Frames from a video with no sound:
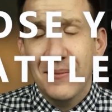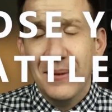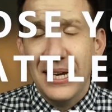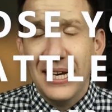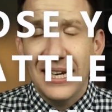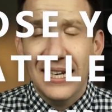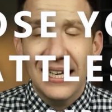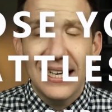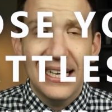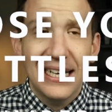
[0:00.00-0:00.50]
I
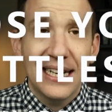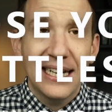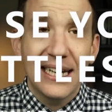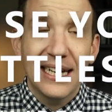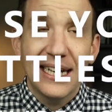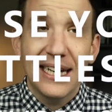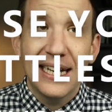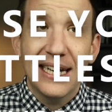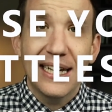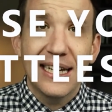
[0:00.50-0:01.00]
mean,
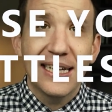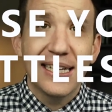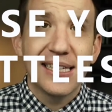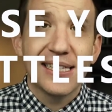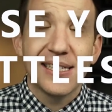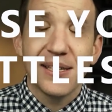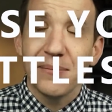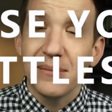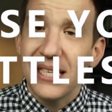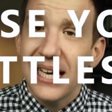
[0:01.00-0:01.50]

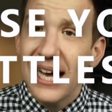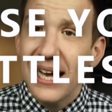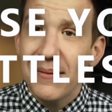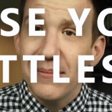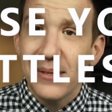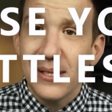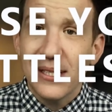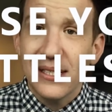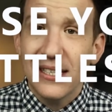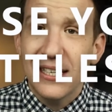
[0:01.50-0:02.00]

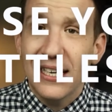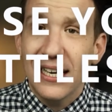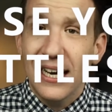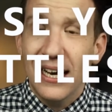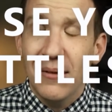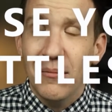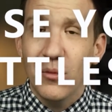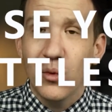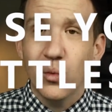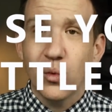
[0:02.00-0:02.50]
sometimes
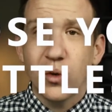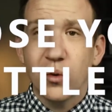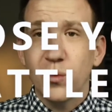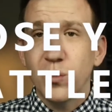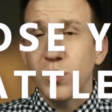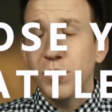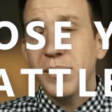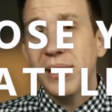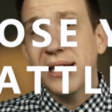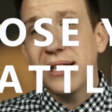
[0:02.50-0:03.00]

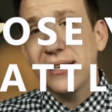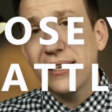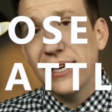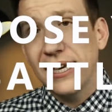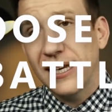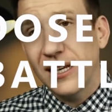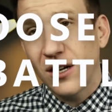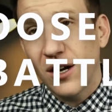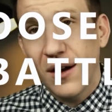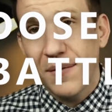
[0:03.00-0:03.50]
we'll be
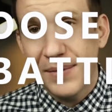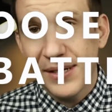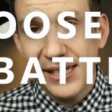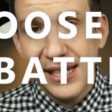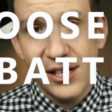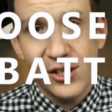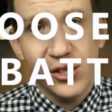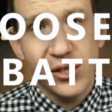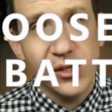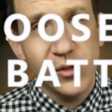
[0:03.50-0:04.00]
in
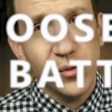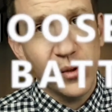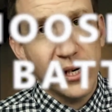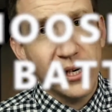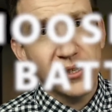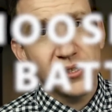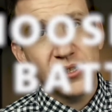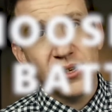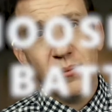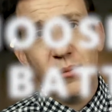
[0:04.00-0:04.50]
conversations
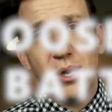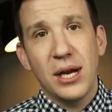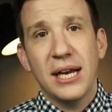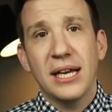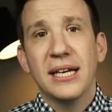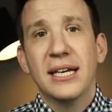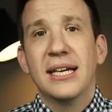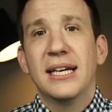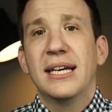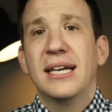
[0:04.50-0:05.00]
where
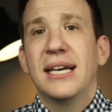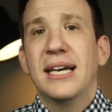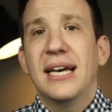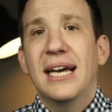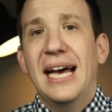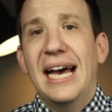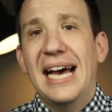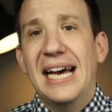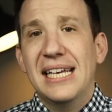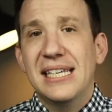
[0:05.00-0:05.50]
someone
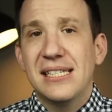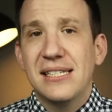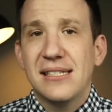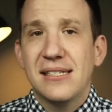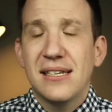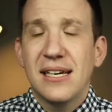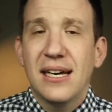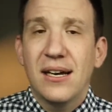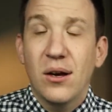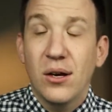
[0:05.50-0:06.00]

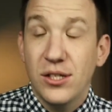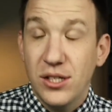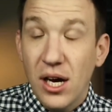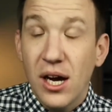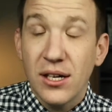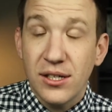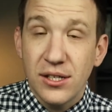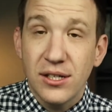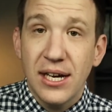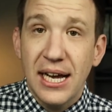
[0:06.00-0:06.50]
as a
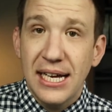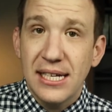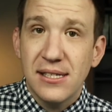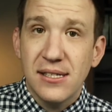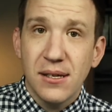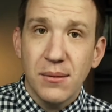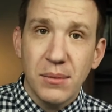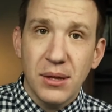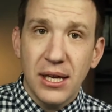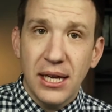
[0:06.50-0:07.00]
doctor
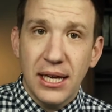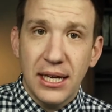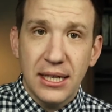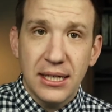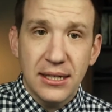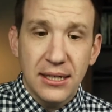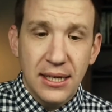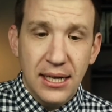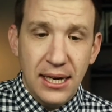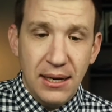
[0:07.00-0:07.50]
has
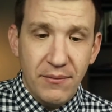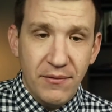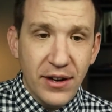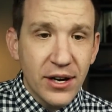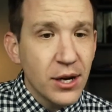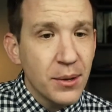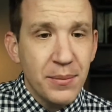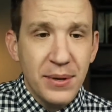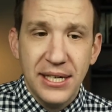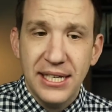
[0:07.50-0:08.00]
something
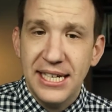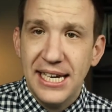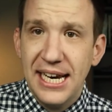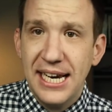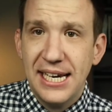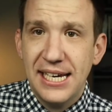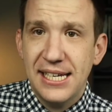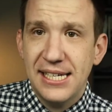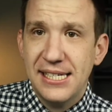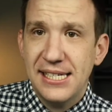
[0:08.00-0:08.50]
very
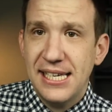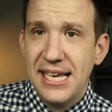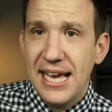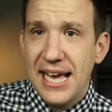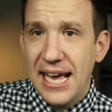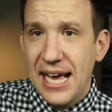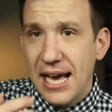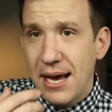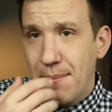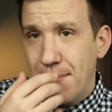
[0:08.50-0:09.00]
opinionated to
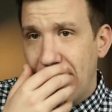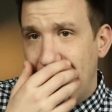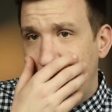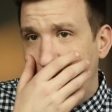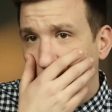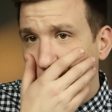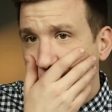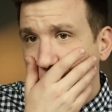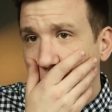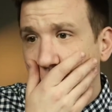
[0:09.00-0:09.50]
say
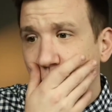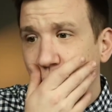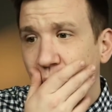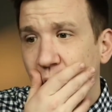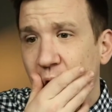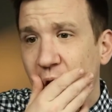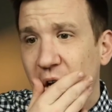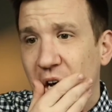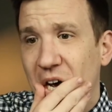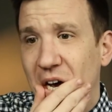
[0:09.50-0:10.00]
about,
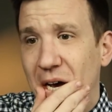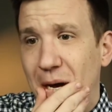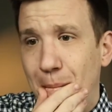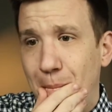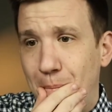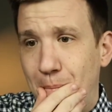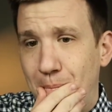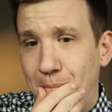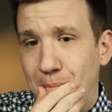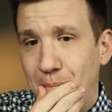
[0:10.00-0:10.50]
I
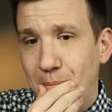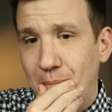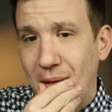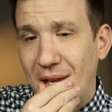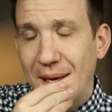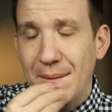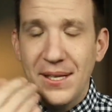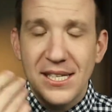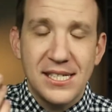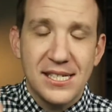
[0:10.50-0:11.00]

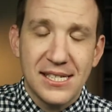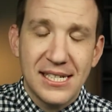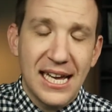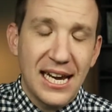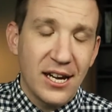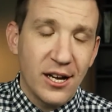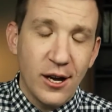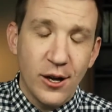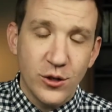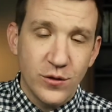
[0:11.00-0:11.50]
mean, this is
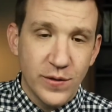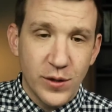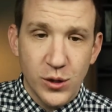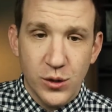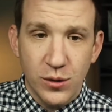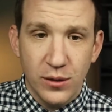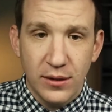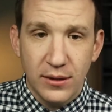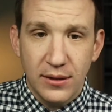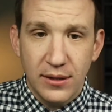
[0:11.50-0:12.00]
kind of
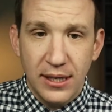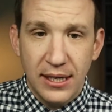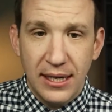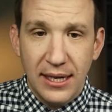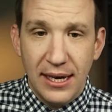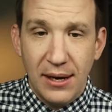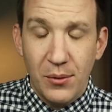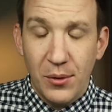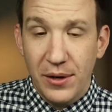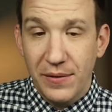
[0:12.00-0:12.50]
controversial
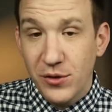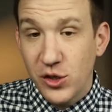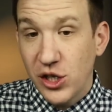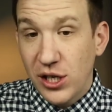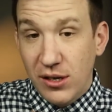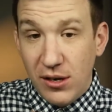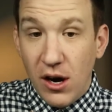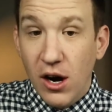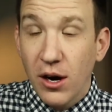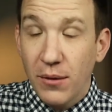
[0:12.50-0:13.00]
and
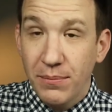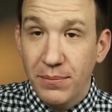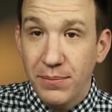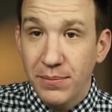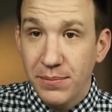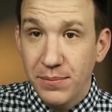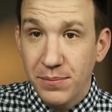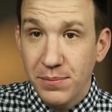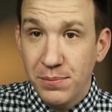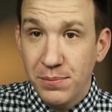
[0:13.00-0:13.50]
share our